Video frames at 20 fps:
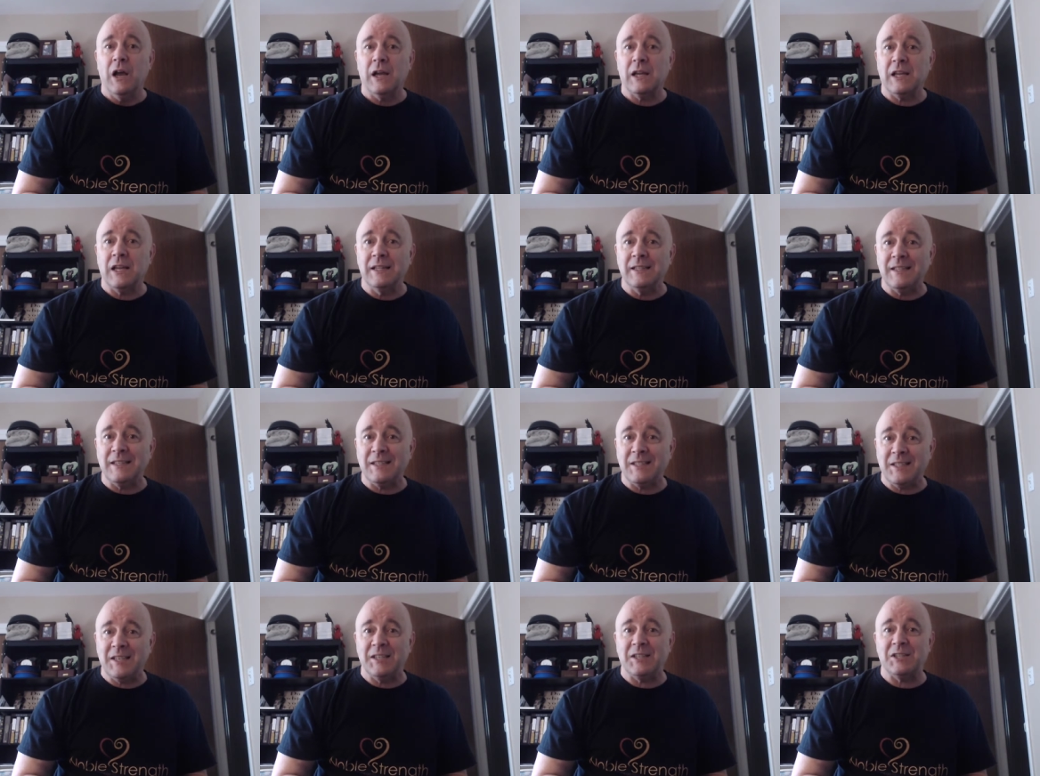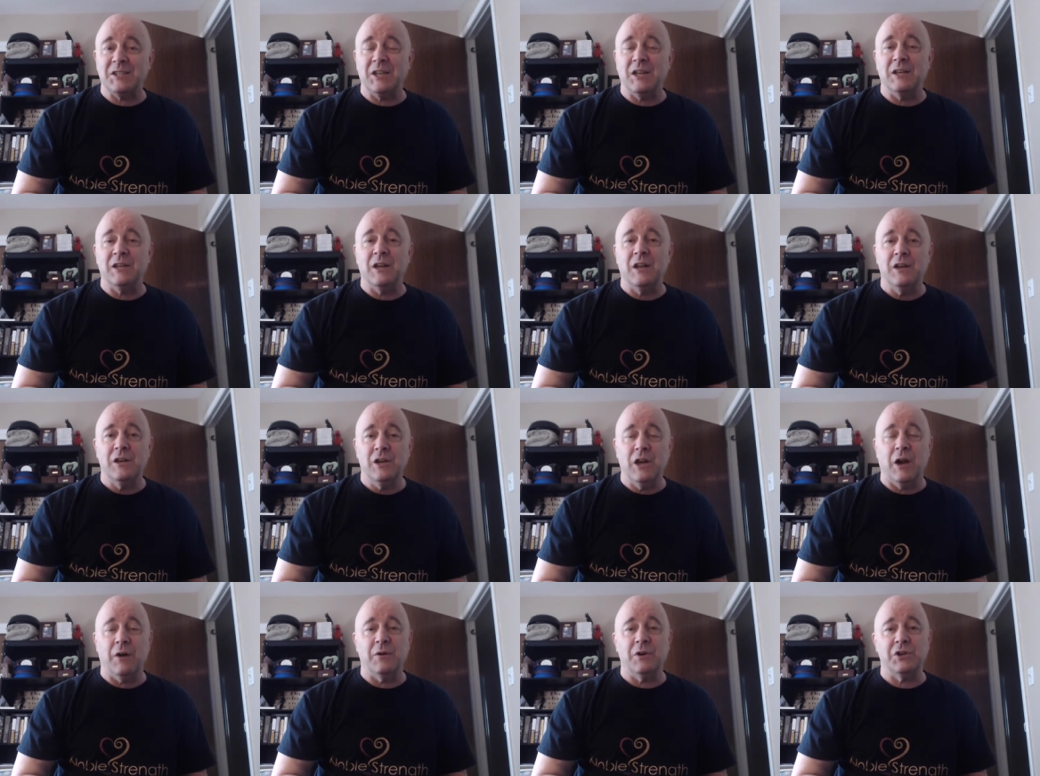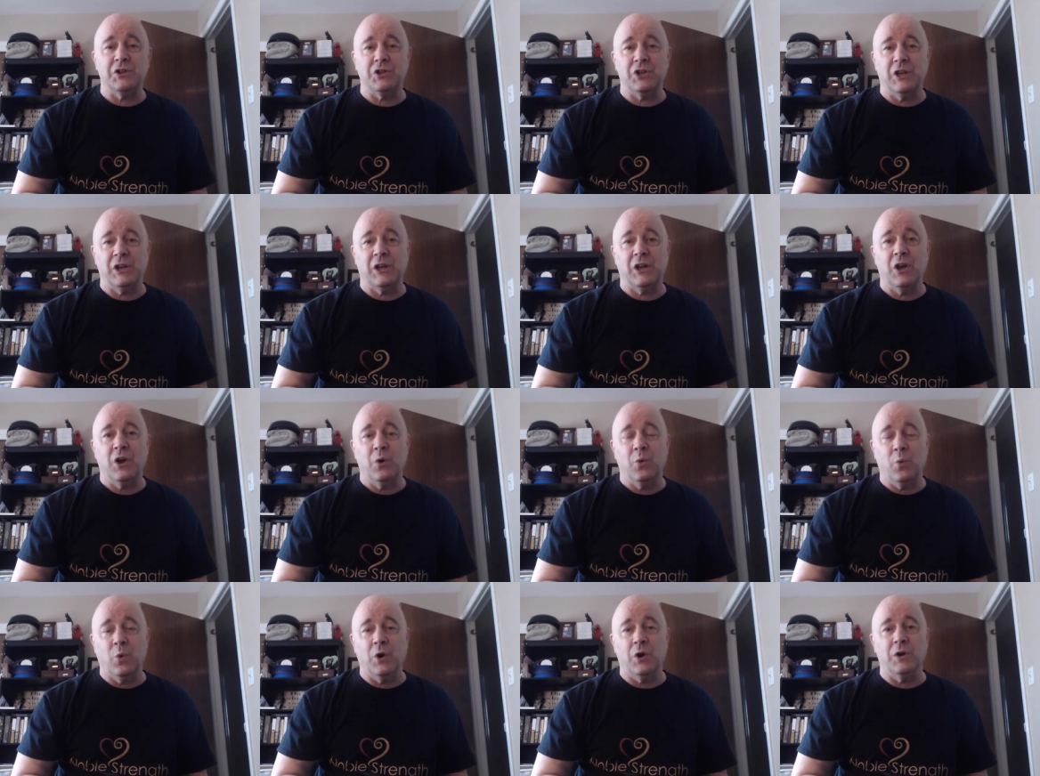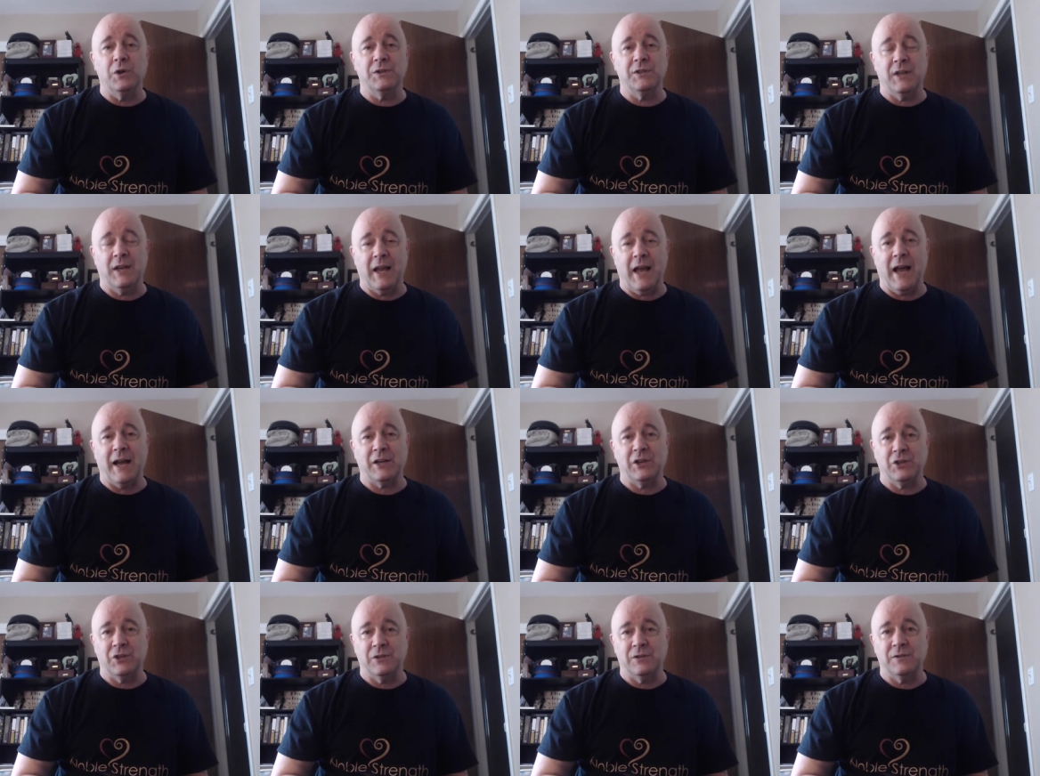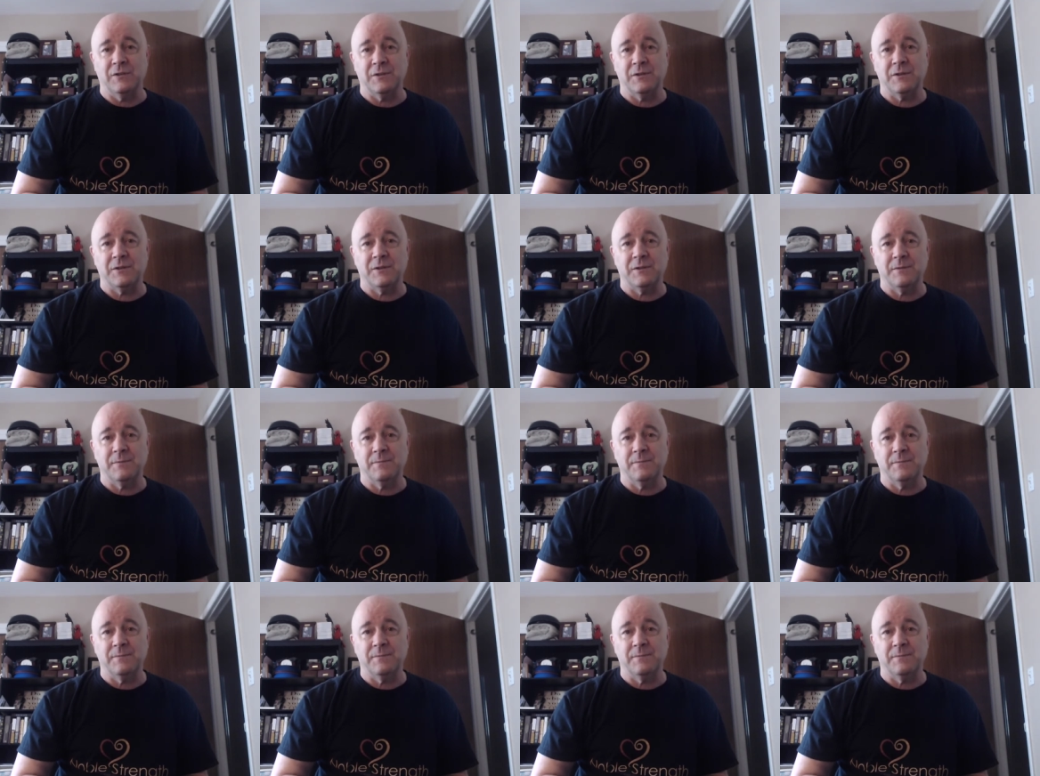consistent, nourishing words and actions.